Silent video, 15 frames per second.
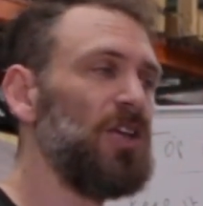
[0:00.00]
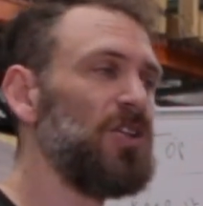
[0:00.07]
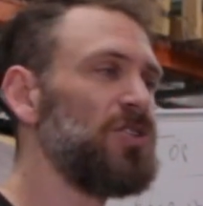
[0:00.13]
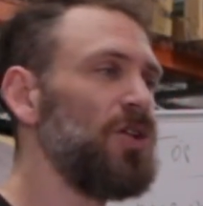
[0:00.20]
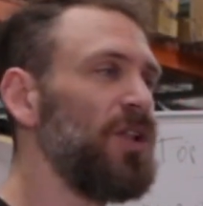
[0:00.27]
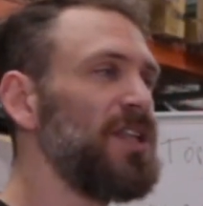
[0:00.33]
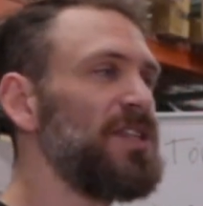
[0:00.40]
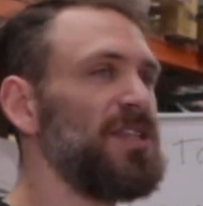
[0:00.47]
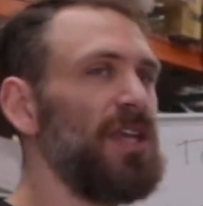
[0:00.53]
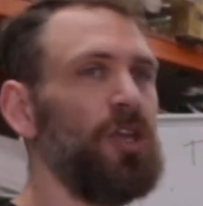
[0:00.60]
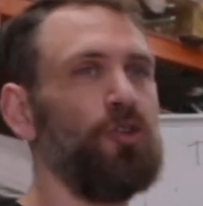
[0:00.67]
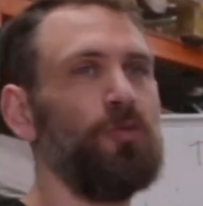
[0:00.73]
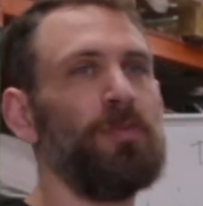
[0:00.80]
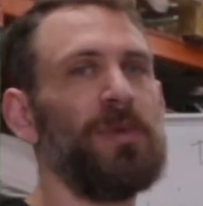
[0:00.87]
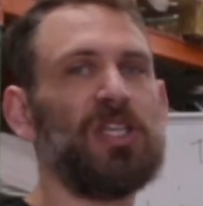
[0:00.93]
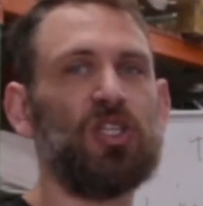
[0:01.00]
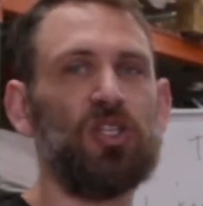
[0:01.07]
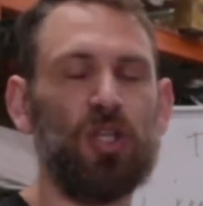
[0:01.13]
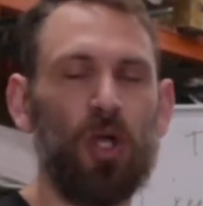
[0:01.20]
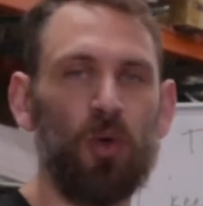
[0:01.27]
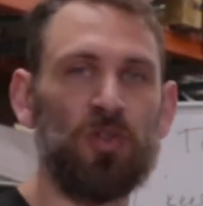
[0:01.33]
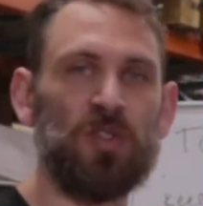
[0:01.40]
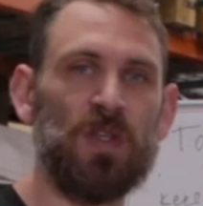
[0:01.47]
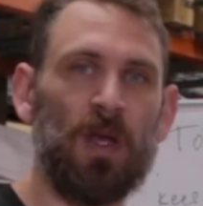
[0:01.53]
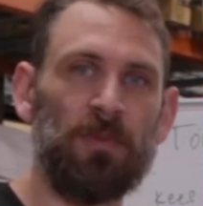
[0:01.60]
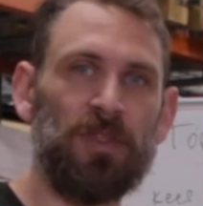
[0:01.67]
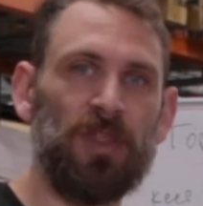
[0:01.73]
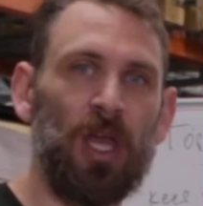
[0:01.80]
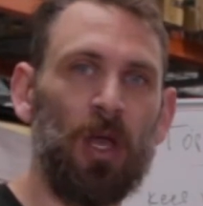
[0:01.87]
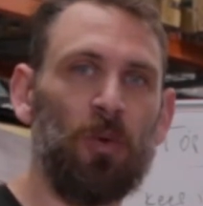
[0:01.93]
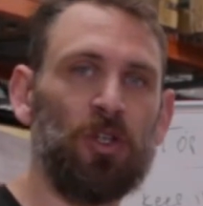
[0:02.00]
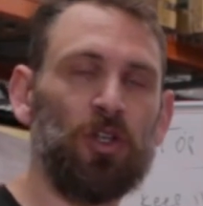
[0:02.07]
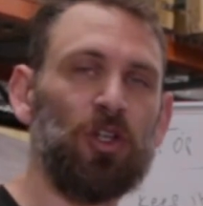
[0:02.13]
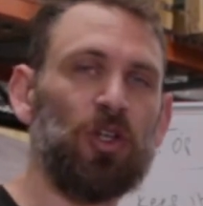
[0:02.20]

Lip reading: So let's say you misdose something when you're